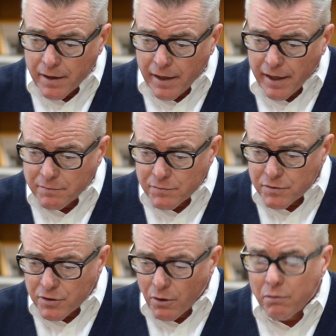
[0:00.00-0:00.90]
And
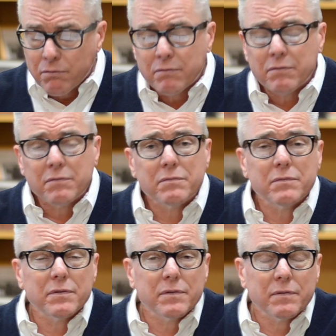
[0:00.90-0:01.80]
so
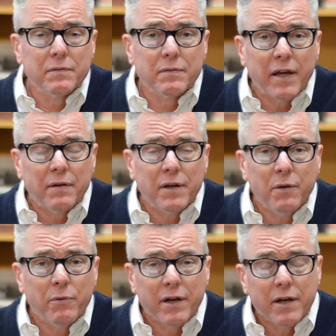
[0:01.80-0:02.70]
then he
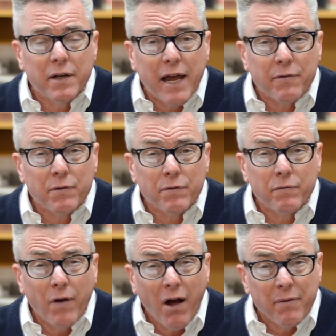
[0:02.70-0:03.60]
went in and asked his
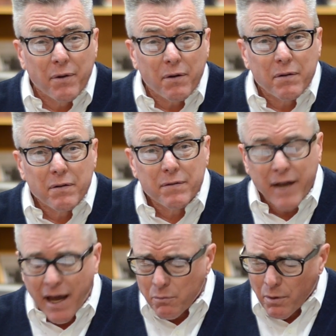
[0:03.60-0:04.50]
father,
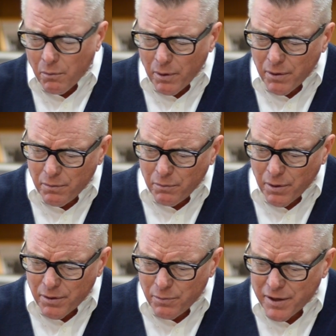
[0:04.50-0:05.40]
Dad, where, where did
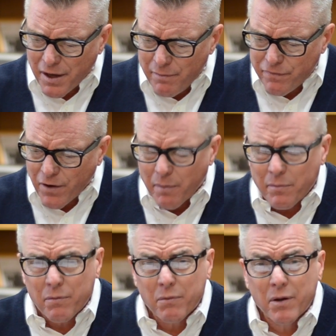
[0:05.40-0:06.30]
where did we come from?
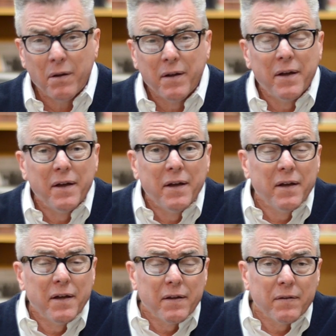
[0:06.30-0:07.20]
Well,
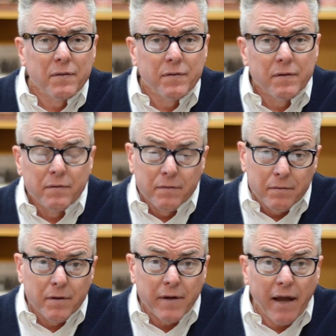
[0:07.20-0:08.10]

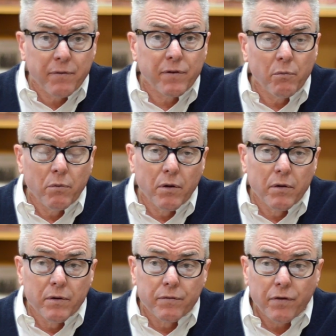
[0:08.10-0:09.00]
the dad said,
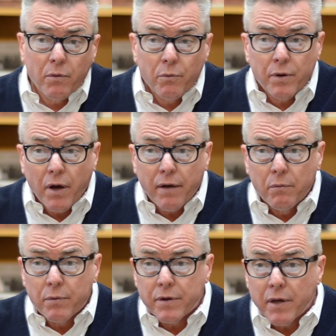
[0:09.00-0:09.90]
Well, son, we I,
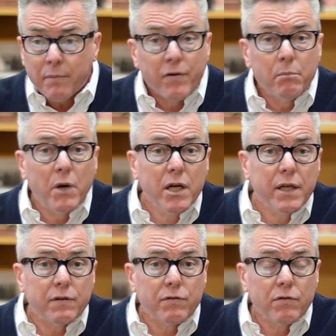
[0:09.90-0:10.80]
we came from
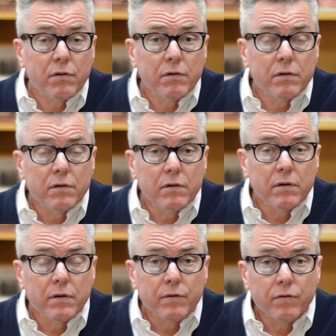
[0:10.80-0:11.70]
monkeys.
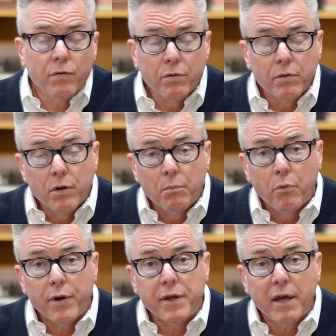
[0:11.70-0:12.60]
So the little
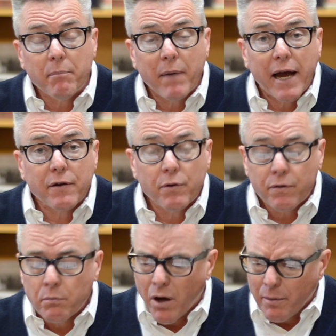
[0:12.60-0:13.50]
boy came back to
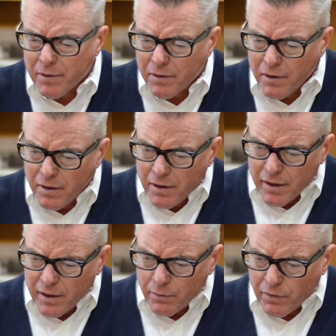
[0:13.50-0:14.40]
his mom and
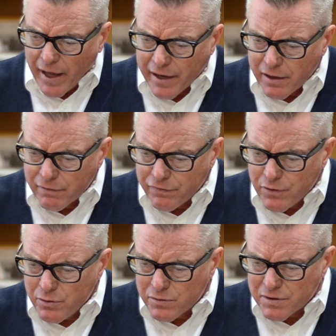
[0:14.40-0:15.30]
he was kind of
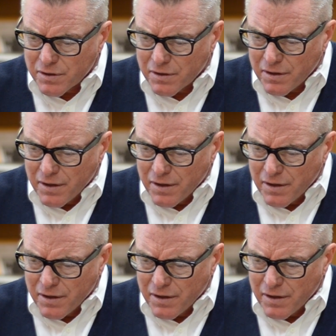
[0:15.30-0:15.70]
confused and